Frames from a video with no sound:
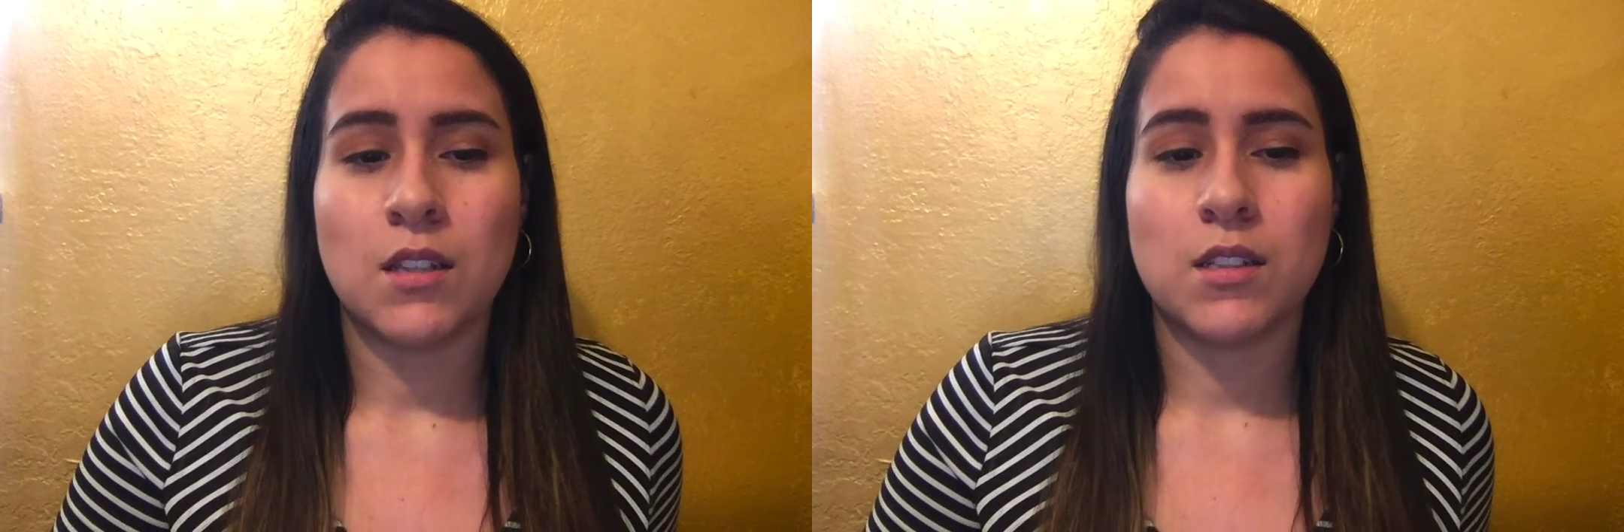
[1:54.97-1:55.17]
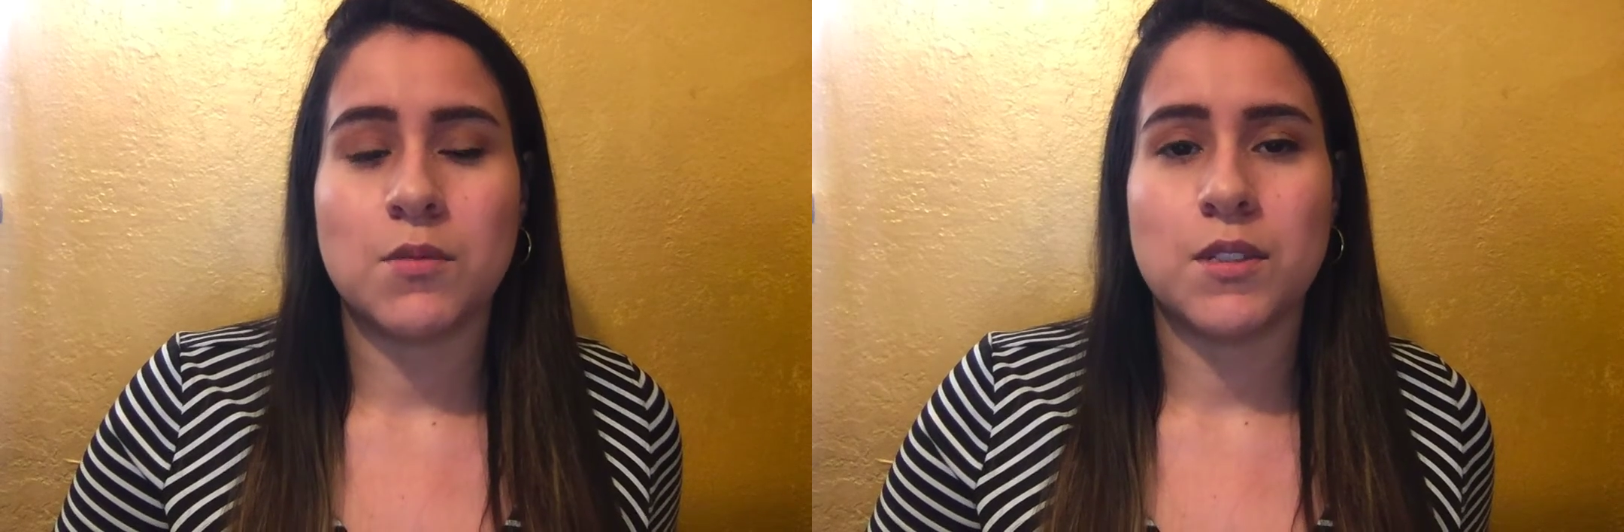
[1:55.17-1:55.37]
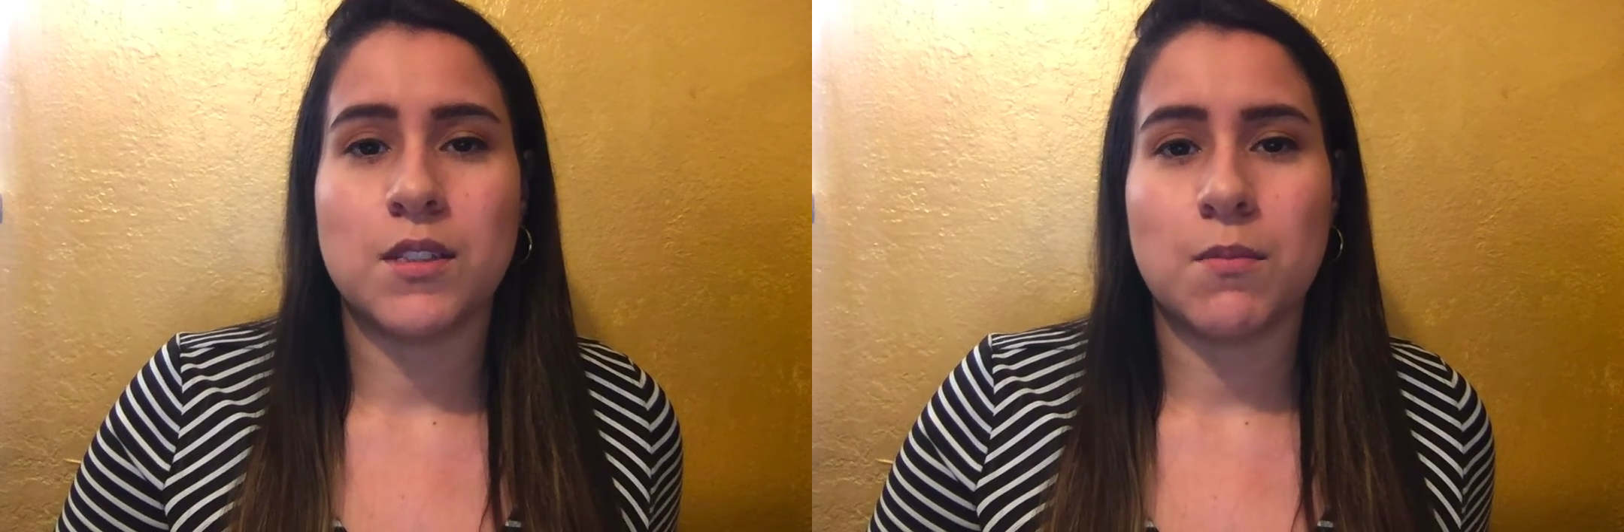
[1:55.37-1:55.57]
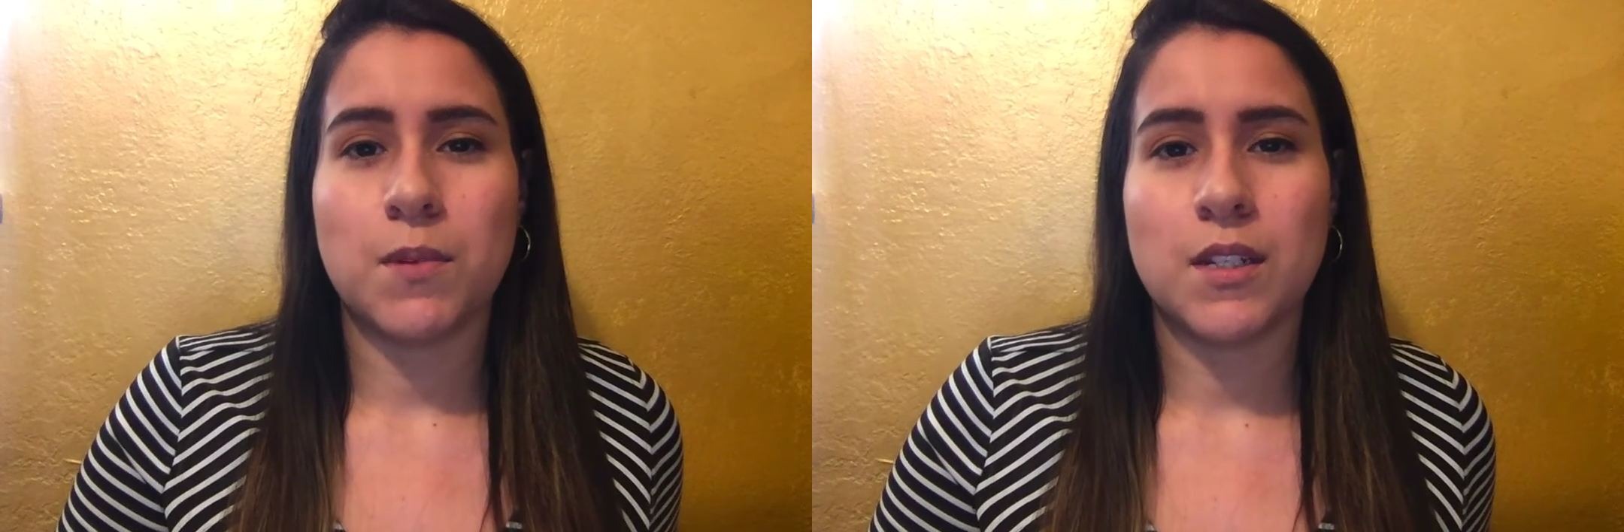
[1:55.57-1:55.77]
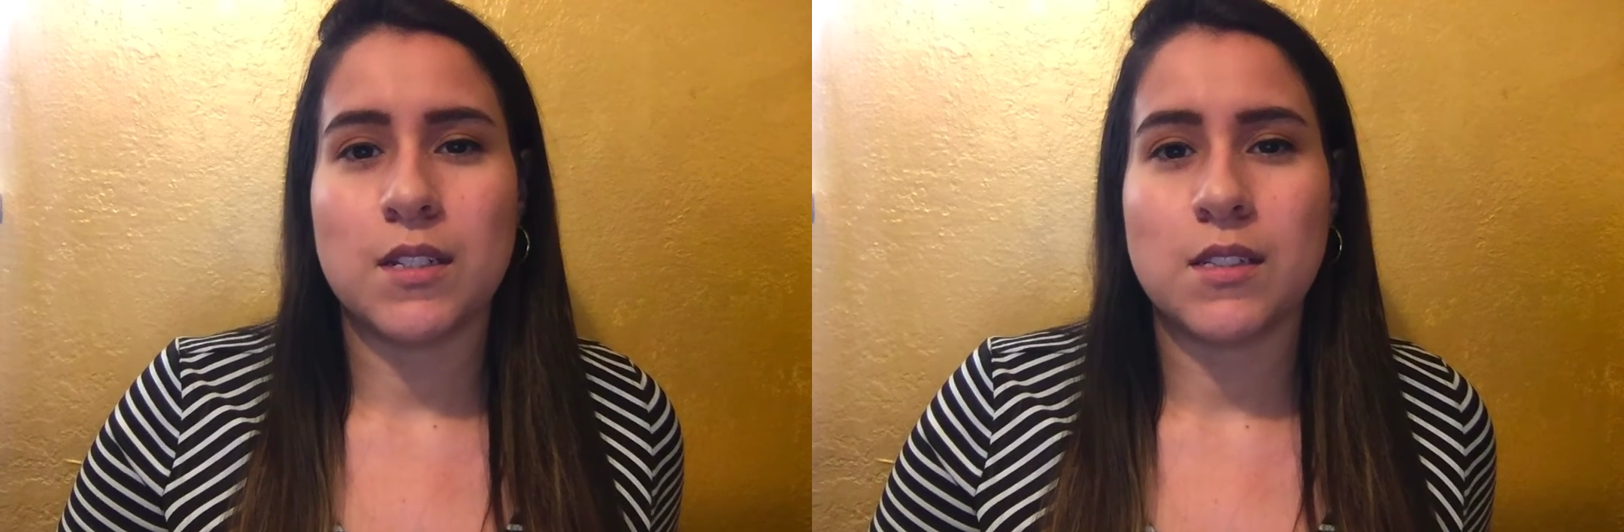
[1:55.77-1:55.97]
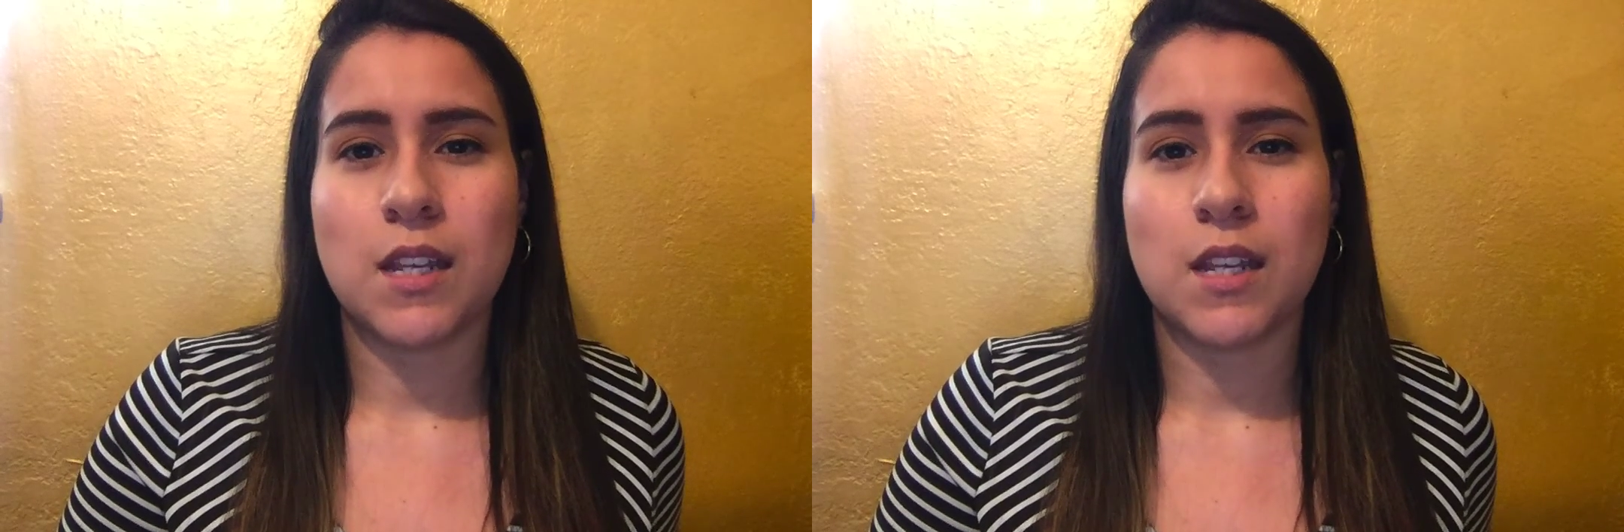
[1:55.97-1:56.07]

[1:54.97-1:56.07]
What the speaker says: This was the biggest